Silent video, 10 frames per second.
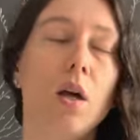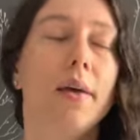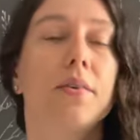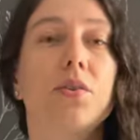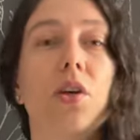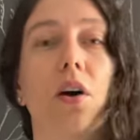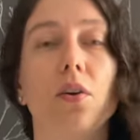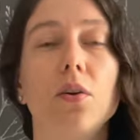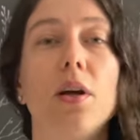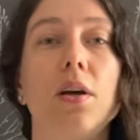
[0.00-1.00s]

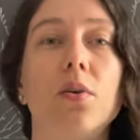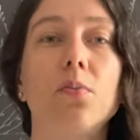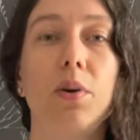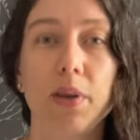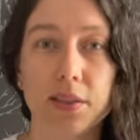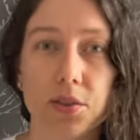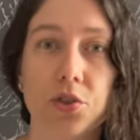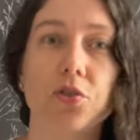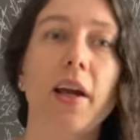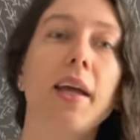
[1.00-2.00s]
So we went
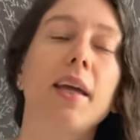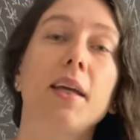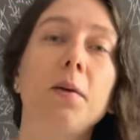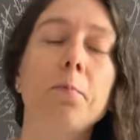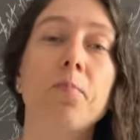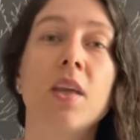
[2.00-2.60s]
straight in.